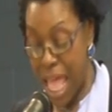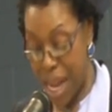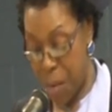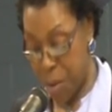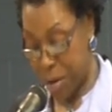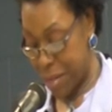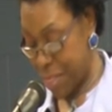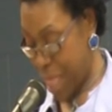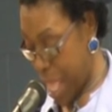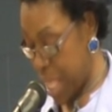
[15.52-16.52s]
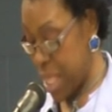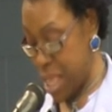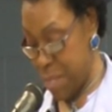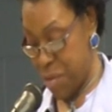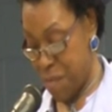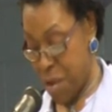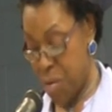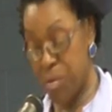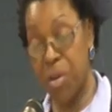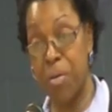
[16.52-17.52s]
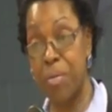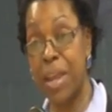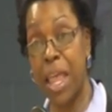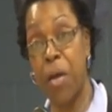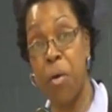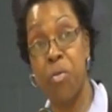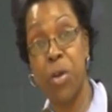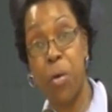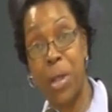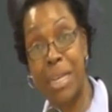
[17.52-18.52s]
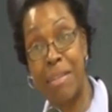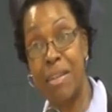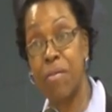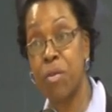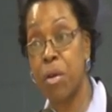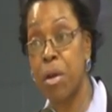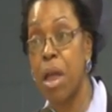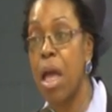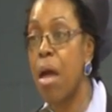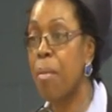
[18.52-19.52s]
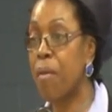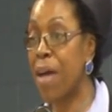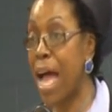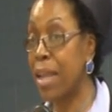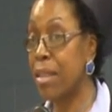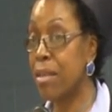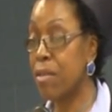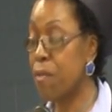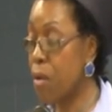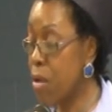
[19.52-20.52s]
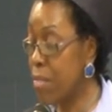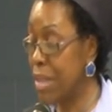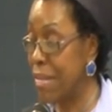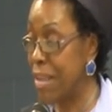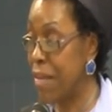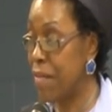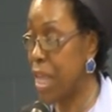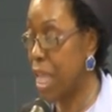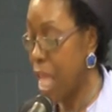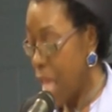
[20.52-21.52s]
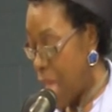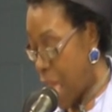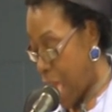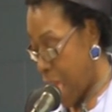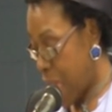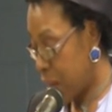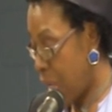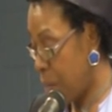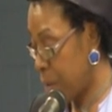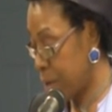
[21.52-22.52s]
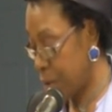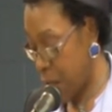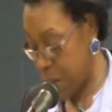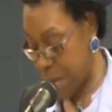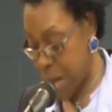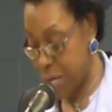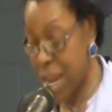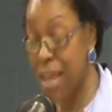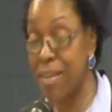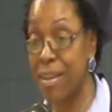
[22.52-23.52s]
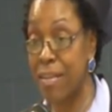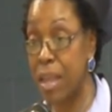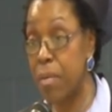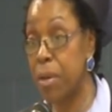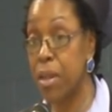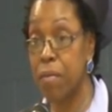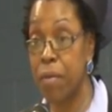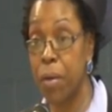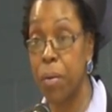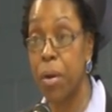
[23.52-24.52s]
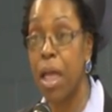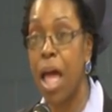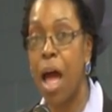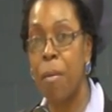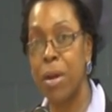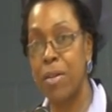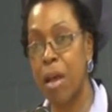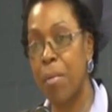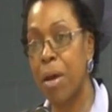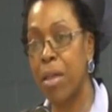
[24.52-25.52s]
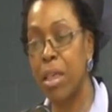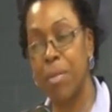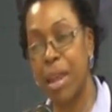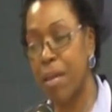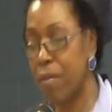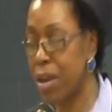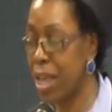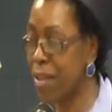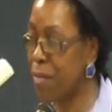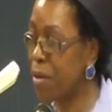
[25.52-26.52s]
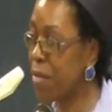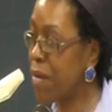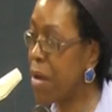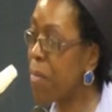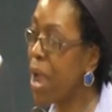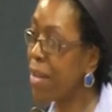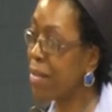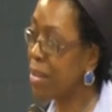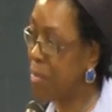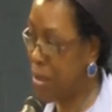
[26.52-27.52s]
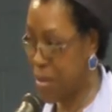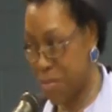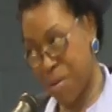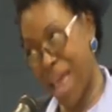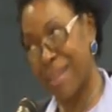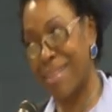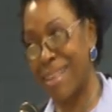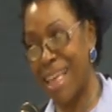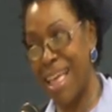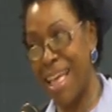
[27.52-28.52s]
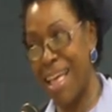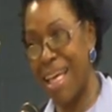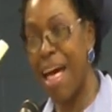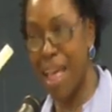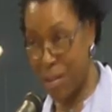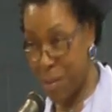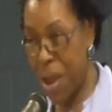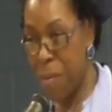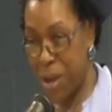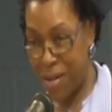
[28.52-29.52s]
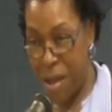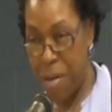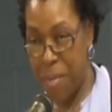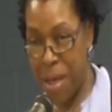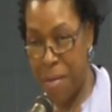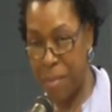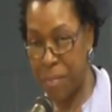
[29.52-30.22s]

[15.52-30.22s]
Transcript: And I want to thank Keep the Vote No Takeover Coalition for providing this forum this evening. And I want to talk about not just keeping the vote, I want to talk about keeping every last one of our rights in the Bill of Rights. That's what I want to talk about.